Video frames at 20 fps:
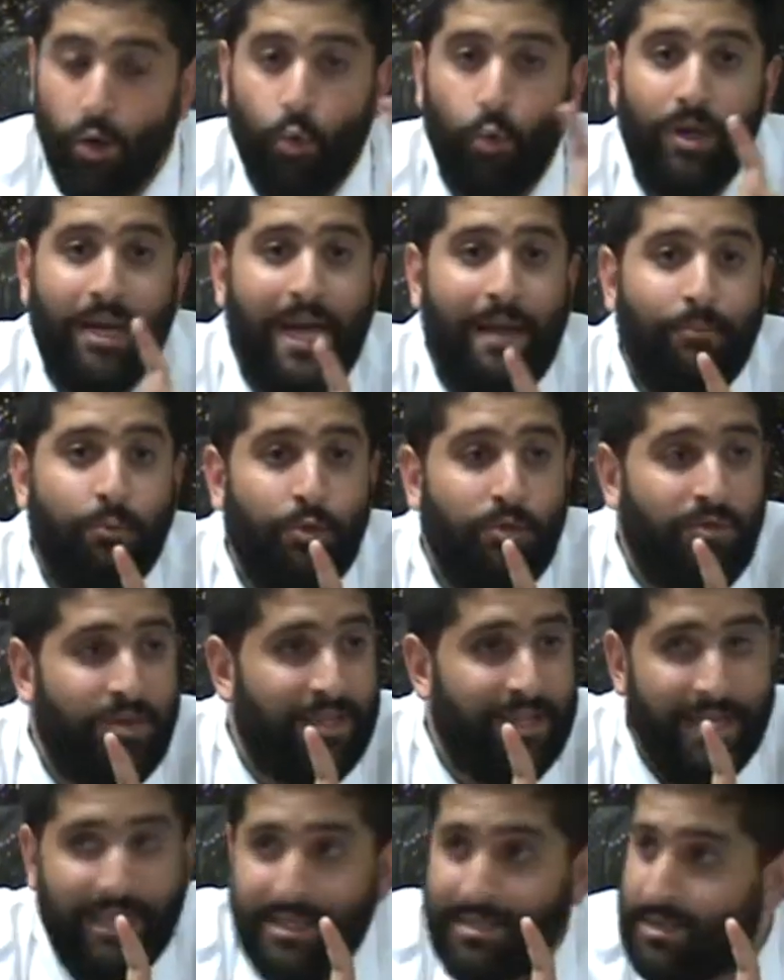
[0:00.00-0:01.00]
When I moved to
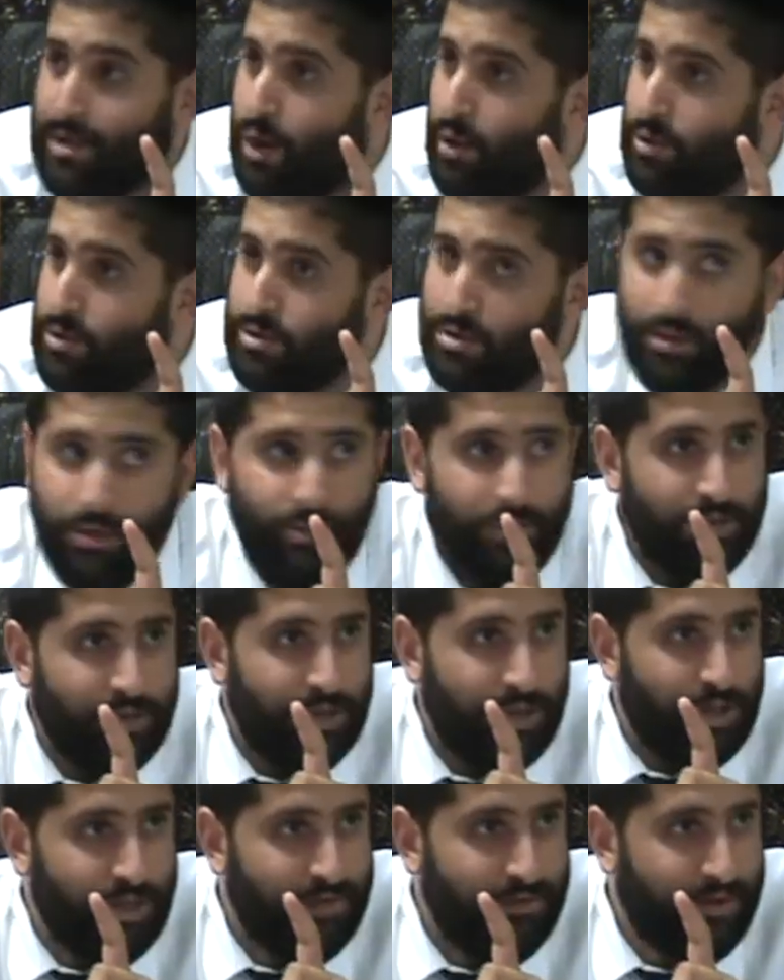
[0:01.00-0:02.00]
the East Coast, though, to
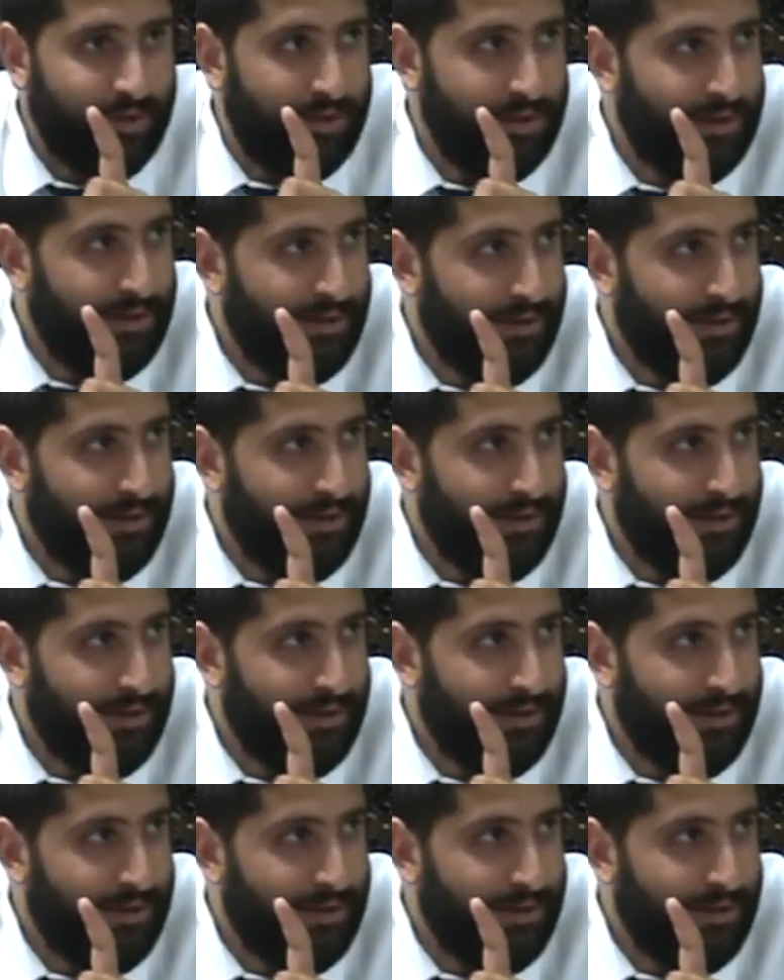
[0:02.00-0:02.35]
Yeshiva,